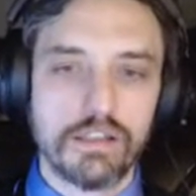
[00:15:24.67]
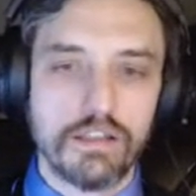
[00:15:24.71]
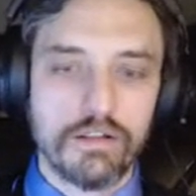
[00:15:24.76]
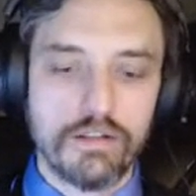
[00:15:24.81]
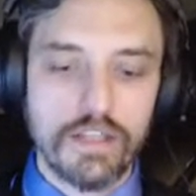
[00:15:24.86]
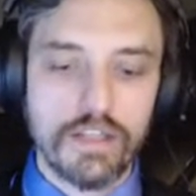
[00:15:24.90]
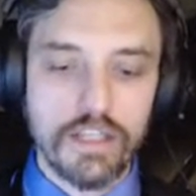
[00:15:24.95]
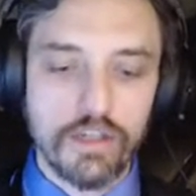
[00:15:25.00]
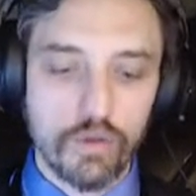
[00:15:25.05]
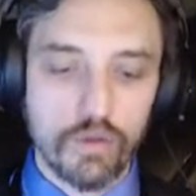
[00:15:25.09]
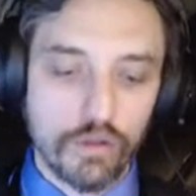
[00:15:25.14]

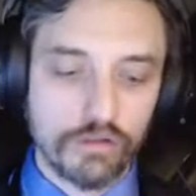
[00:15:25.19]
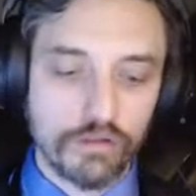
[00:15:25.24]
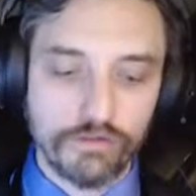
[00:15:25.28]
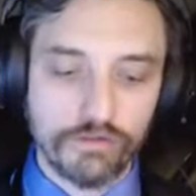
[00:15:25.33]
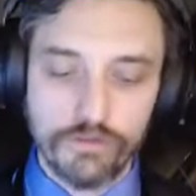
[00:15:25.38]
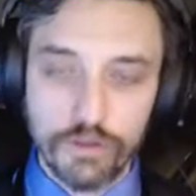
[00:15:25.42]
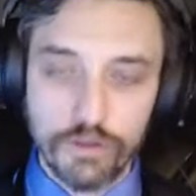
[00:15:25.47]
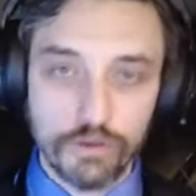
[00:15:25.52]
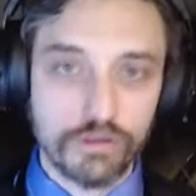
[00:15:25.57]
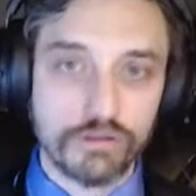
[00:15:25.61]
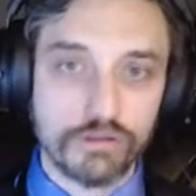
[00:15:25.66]
the old
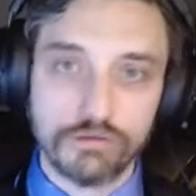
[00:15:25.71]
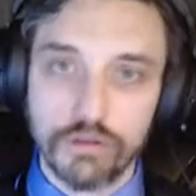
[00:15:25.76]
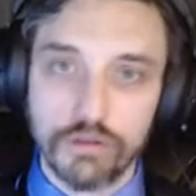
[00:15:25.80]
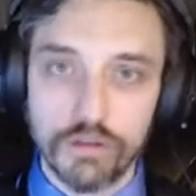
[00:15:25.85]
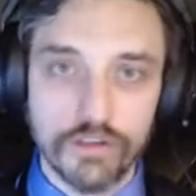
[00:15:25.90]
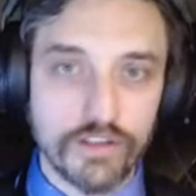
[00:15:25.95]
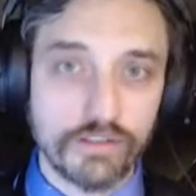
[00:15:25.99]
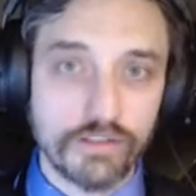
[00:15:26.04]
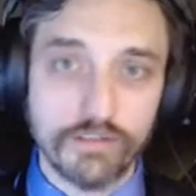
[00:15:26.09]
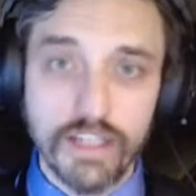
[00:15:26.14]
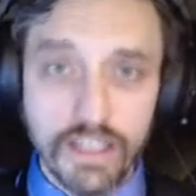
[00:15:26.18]
feudal
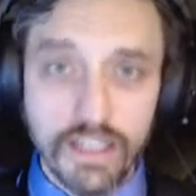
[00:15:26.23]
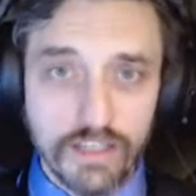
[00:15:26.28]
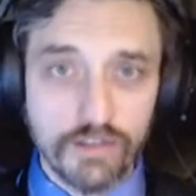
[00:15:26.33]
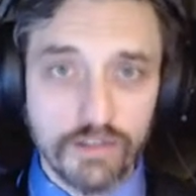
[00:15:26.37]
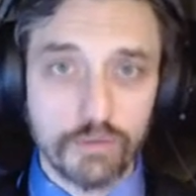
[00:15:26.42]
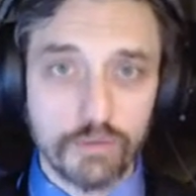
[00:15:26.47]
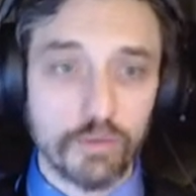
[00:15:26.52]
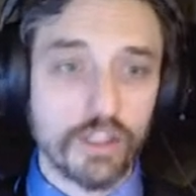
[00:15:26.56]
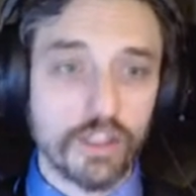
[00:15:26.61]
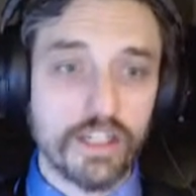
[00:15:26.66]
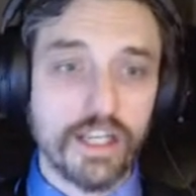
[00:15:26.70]
lords and ladies
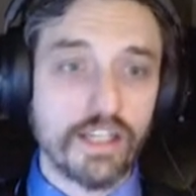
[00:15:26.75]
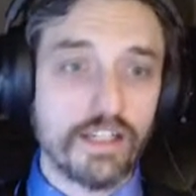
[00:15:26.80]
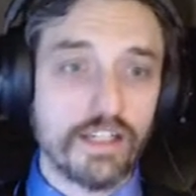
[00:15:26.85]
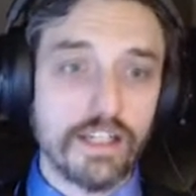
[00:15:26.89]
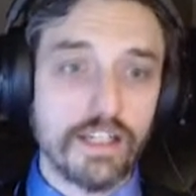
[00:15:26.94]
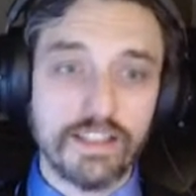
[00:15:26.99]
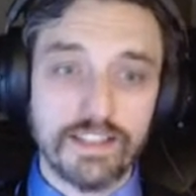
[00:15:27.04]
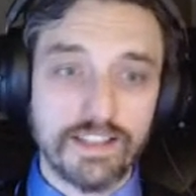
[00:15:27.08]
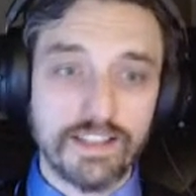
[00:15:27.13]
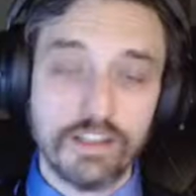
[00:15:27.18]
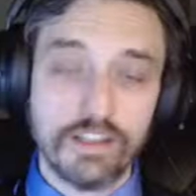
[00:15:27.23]
would. And
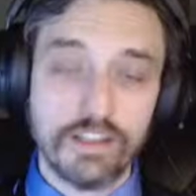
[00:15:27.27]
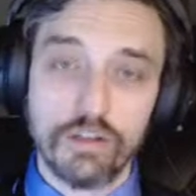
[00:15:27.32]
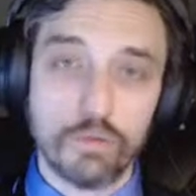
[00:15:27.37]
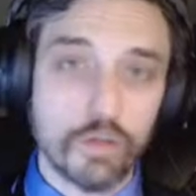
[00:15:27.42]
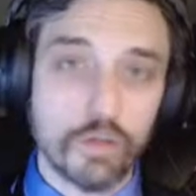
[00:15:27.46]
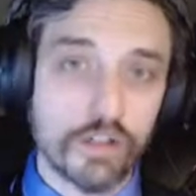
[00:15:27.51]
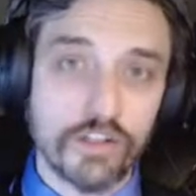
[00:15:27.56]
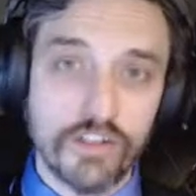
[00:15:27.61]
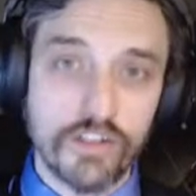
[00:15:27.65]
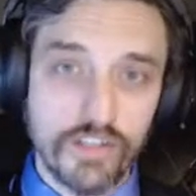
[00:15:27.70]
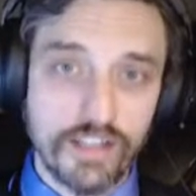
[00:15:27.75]
it hmm. still
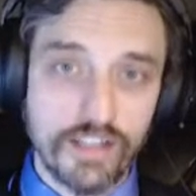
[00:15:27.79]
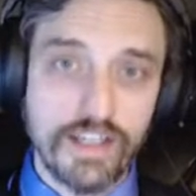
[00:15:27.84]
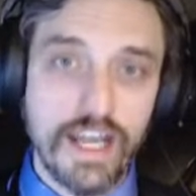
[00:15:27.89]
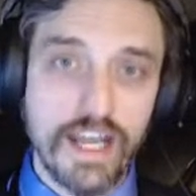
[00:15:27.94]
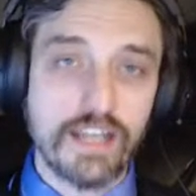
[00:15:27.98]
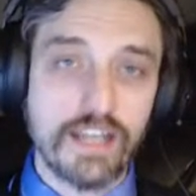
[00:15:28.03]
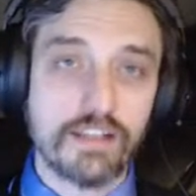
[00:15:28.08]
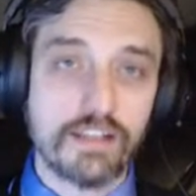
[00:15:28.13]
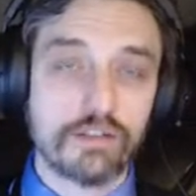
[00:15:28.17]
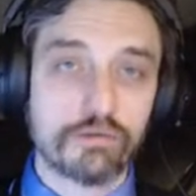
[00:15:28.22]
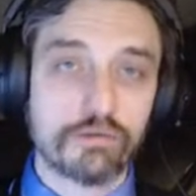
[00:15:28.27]
works
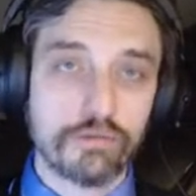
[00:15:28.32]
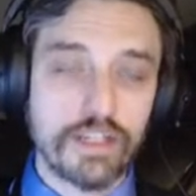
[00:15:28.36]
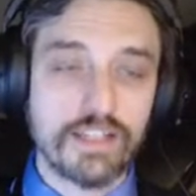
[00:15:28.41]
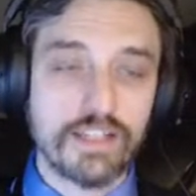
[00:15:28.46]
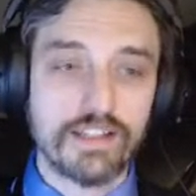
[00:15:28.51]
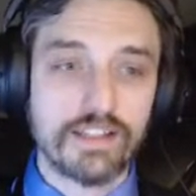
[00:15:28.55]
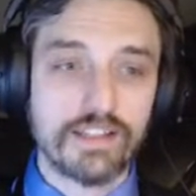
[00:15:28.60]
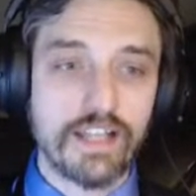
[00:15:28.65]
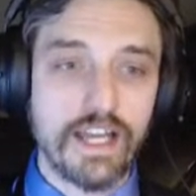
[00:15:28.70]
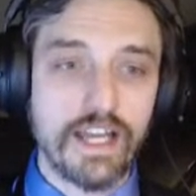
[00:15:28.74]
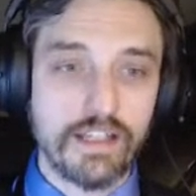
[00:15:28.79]
today. And the
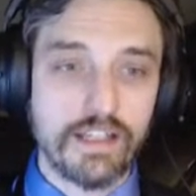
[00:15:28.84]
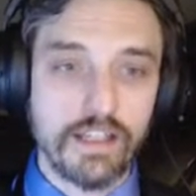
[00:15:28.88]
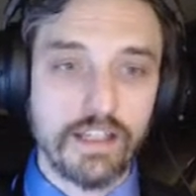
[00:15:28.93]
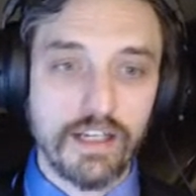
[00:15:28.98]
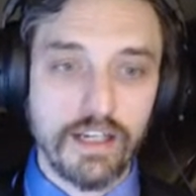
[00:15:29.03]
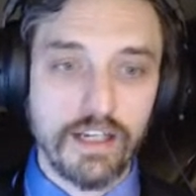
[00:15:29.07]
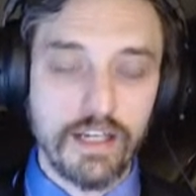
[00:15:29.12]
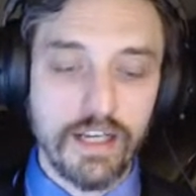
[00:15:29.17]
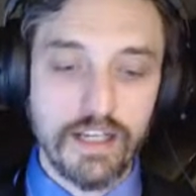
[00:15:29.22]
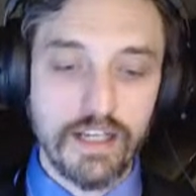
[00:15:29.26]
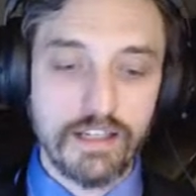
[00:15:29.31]
reason that
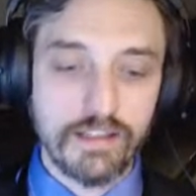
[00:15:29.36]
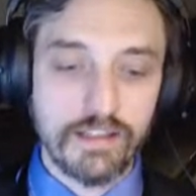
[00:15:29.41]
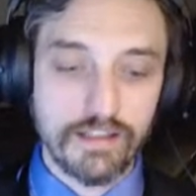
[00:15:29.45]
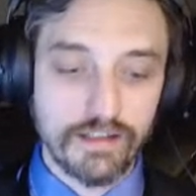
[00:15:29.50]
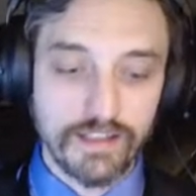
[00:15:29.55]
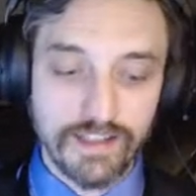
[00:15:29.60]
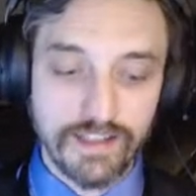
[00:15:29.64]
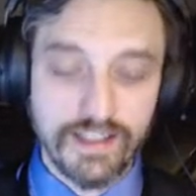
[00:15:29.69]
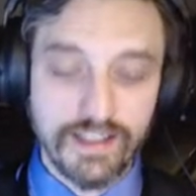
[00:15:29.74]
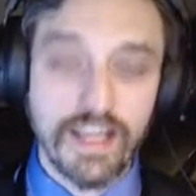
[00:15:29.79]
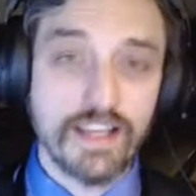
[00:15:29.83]
it
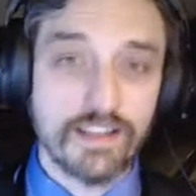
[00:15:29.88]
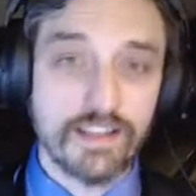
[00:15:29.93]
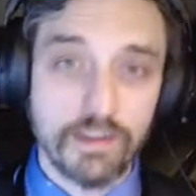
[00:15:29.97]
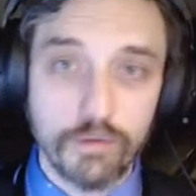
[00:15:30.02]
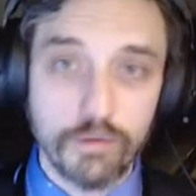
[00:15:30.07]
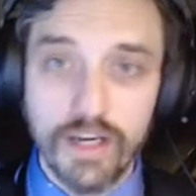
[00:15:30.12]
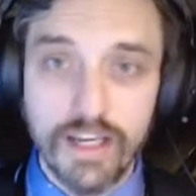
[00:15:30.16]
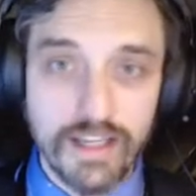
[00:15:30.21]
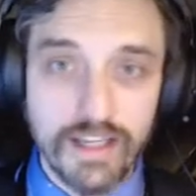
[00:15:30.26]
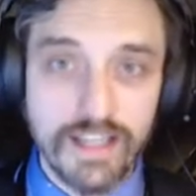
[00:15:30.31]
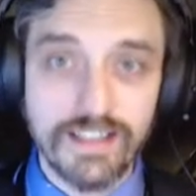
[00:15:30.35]
stays the
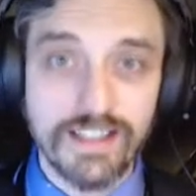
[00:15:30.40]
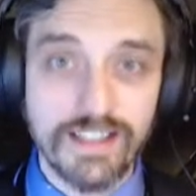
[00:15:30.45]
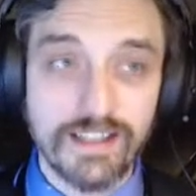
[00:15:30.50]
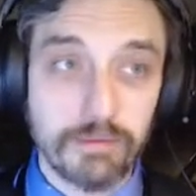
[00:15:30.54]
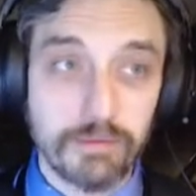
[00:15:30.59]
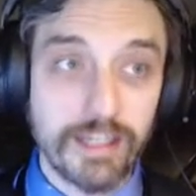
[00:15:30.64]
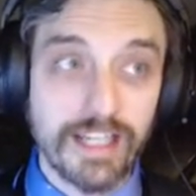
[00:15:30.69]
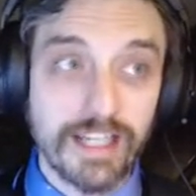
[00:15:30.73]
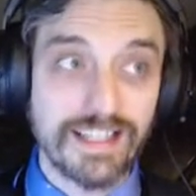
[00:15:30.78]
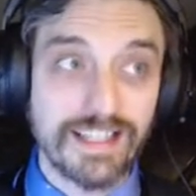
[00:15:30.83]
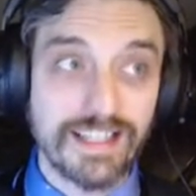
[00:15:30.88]
way it is is
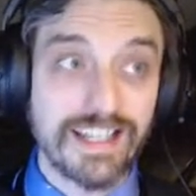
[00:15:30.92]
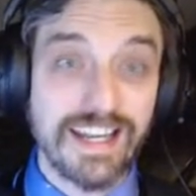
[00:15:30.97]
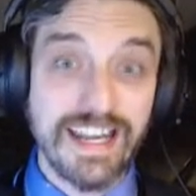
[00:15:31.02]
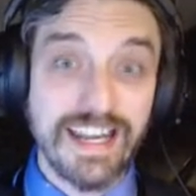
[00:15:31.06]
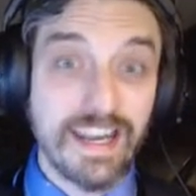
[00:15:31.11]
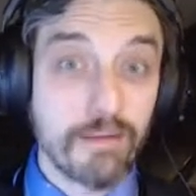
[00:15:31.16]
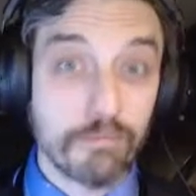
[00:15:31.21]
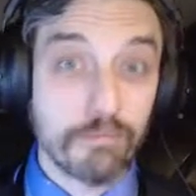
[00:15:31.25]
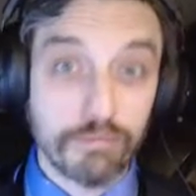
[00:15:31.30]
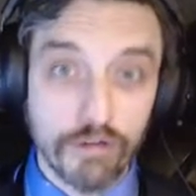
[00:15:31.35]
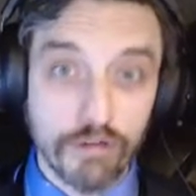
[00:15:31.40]
because it
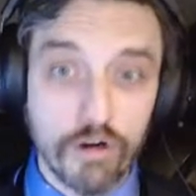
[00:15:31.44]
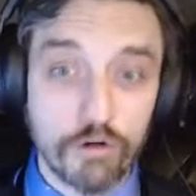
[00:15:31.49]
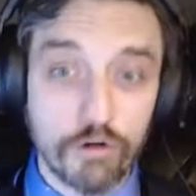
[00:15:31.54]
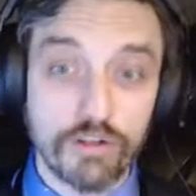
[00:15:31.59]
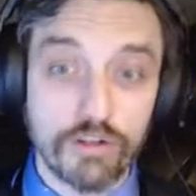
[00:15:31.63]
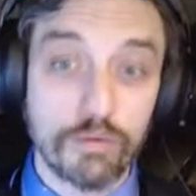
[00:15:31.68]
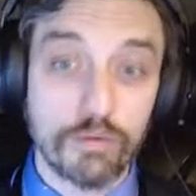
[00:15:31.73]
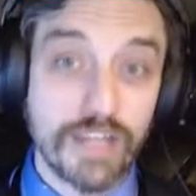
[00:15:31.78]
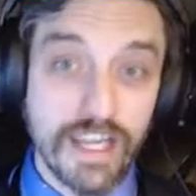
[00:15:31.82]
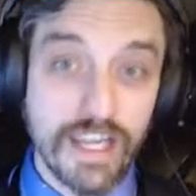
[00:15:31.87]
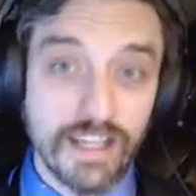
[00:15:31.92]
ain't broke,
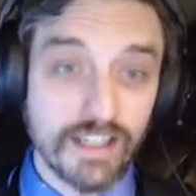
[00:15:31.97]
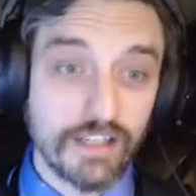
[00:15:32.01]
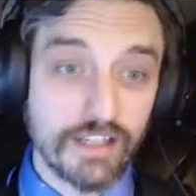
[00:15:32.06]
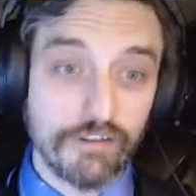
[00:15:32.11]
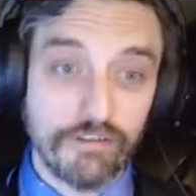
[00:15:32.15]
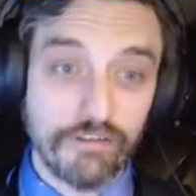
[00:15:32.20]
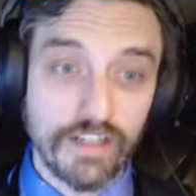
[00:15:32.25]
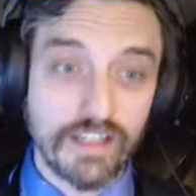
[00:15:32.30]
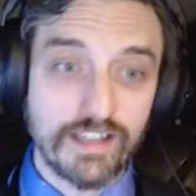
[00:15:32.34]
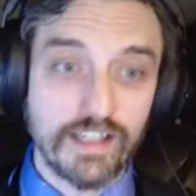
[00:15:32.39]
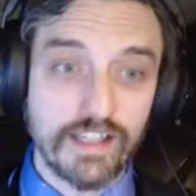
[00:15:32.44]
so we ain't going to
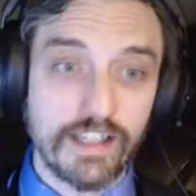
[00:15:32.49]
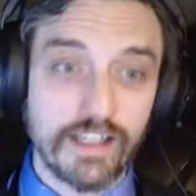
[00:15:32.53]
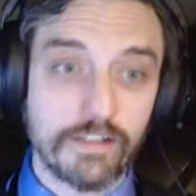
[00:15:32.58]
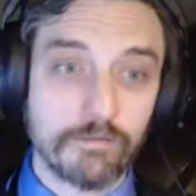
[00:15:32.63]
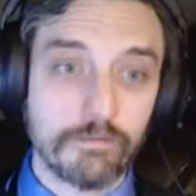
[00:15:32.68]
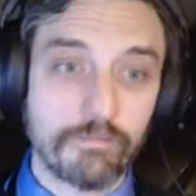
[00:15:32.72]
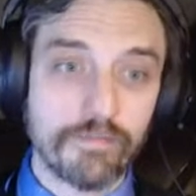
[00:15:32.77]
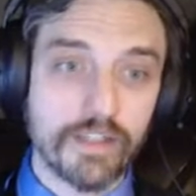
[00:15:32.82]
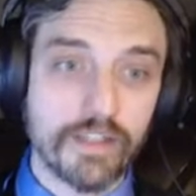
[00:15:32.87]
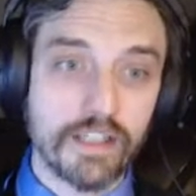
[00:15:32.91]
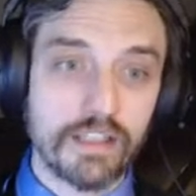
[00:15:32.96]
fix it.
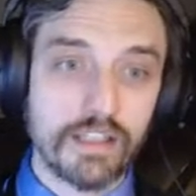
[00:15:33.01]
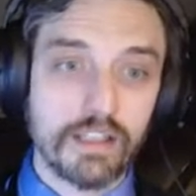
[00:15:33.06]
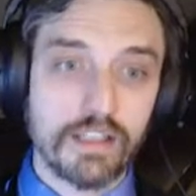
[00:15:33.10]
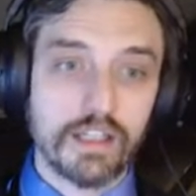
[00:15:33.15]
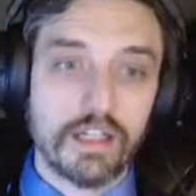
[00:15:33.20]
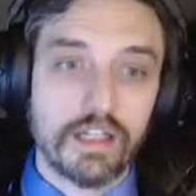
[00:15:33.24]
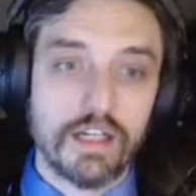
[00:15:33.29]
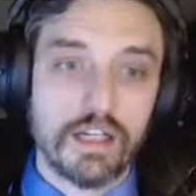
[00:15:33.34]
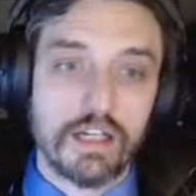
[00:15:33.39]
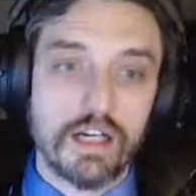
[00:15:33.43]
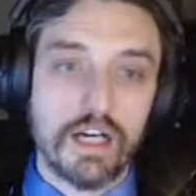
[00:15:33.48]
Hmm.
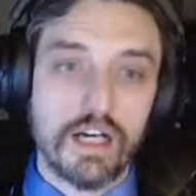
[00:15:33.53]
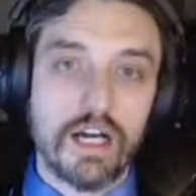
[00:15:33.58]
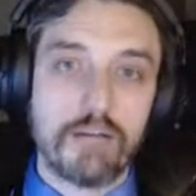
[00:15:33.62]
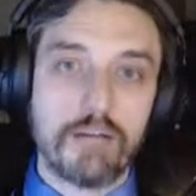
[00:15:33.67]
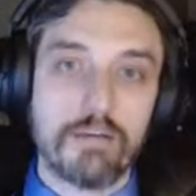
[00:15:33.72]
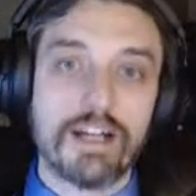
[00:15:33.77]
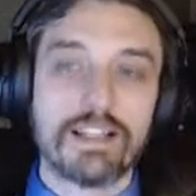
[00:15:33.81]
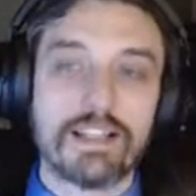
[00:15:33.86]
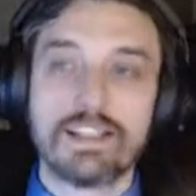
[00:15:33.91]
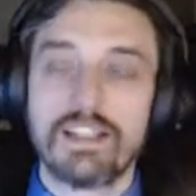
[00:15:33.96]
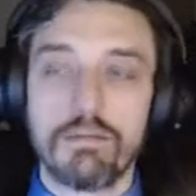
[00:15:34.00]
Um,
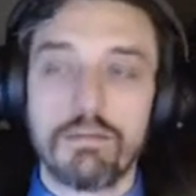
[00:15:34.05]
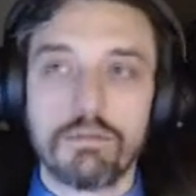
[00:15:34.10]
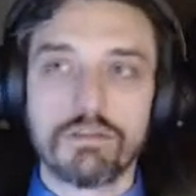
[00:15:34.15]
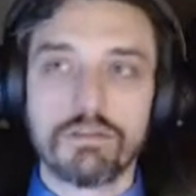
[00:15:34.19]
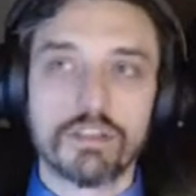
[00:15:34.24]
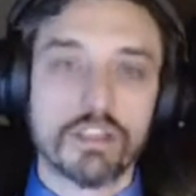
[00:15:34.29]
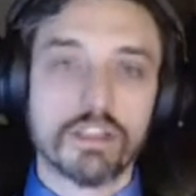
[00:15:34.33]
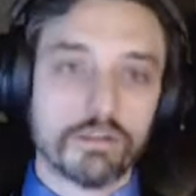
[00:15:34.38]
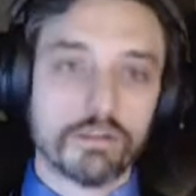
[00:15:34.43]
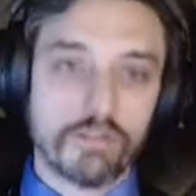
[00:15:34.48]
a similar